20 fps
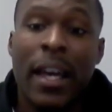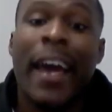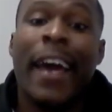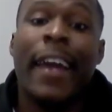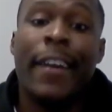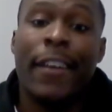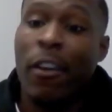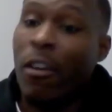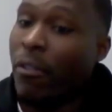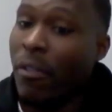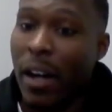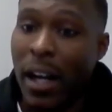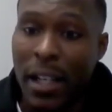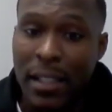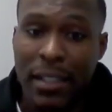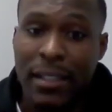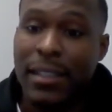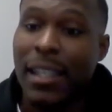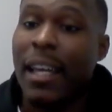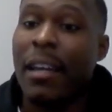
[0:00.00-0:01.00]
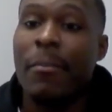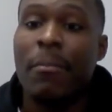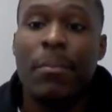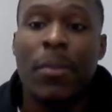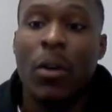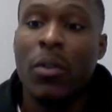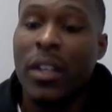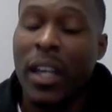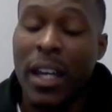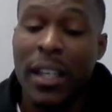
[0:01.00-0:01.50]
and Nova at the same
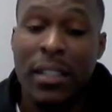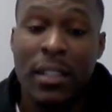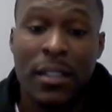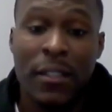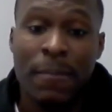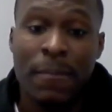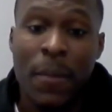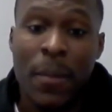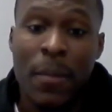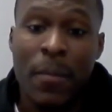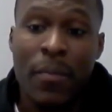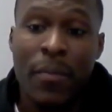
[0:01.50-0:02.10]
location.